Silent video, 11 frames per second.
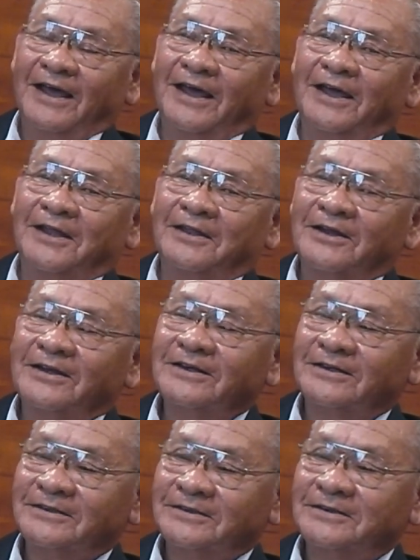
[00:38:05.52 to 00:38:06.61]
And
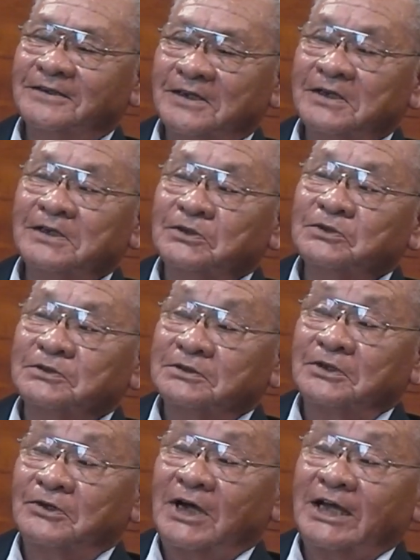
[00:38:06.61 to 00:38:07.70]

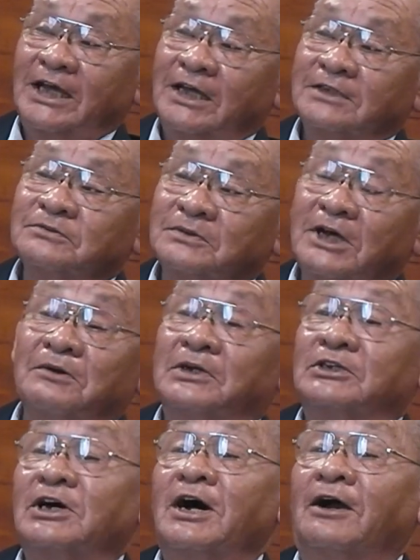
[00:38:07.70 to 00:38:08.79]
so I guess when I
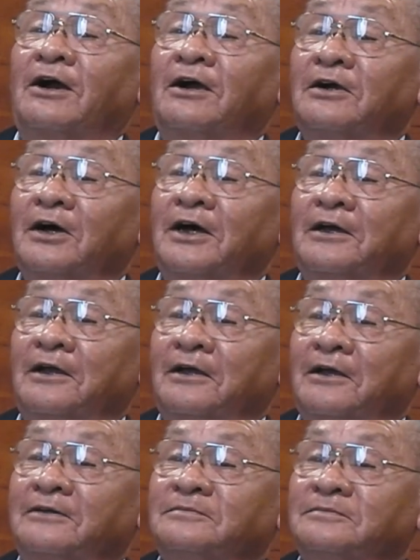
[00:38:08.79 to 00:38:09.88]
retire,
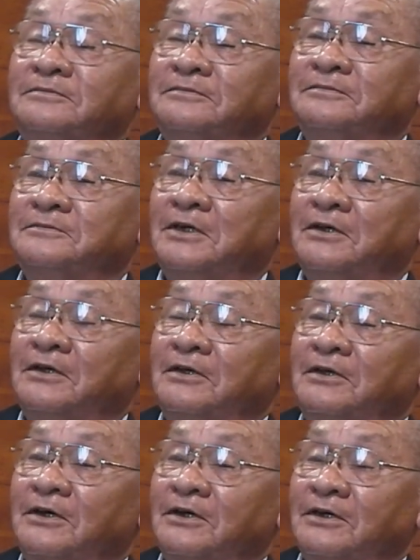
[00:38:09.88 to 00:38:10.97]
I,
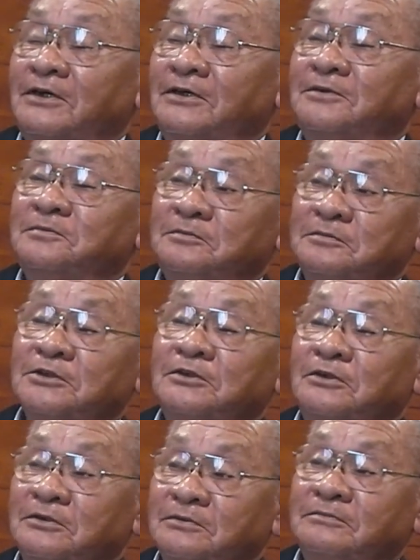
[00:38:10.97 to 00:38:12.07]
uh, you
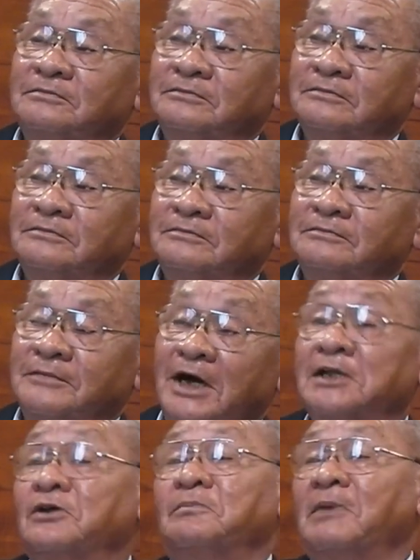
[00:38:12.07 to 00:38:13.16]
know,
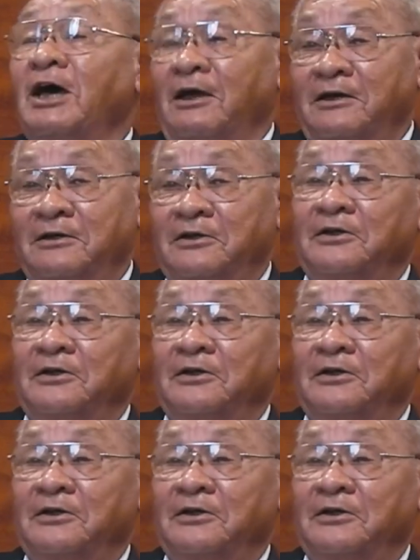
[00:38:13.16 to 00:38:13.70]
I look back.